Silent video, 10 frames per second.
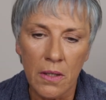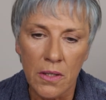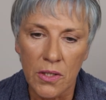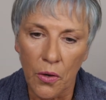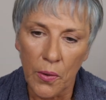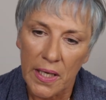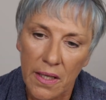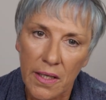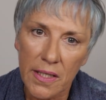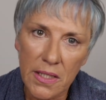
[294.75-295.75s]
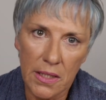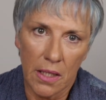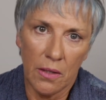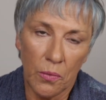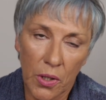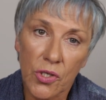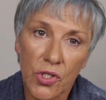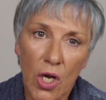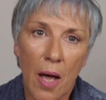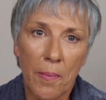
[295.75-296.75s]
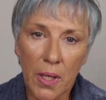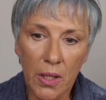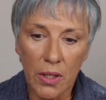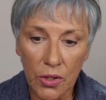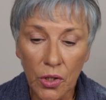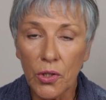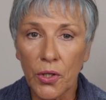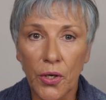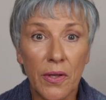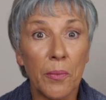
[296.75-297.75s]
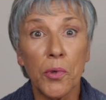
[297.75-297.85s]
So in this workshop, you'll learn the